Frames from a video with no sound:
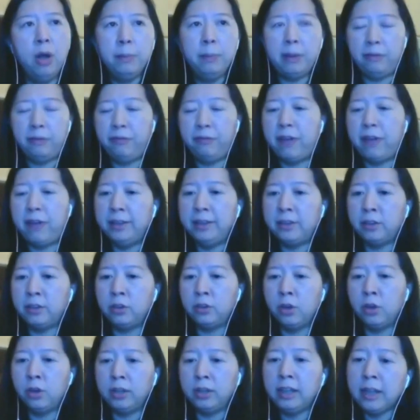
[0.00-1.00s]
but find
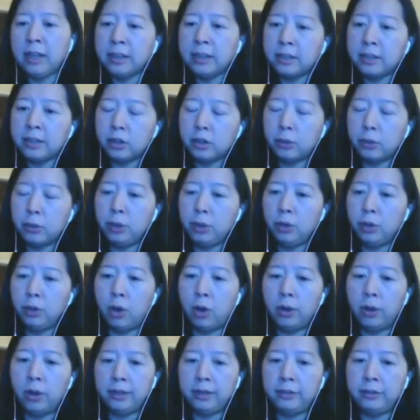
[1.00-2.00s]
the necessary
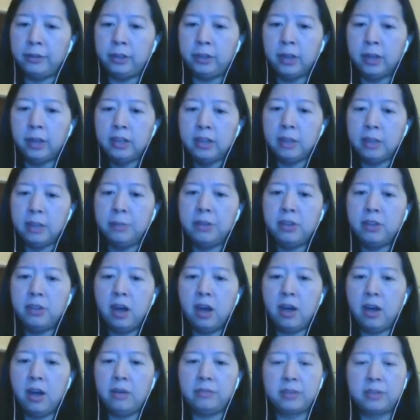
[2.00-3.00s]
knowledge
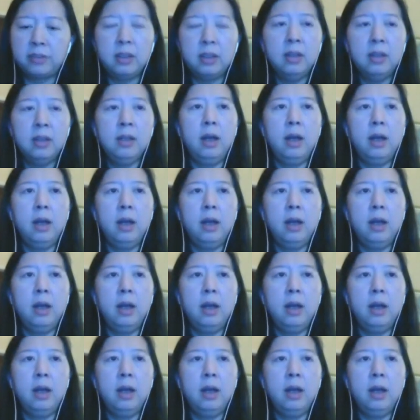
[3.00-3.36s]
themselves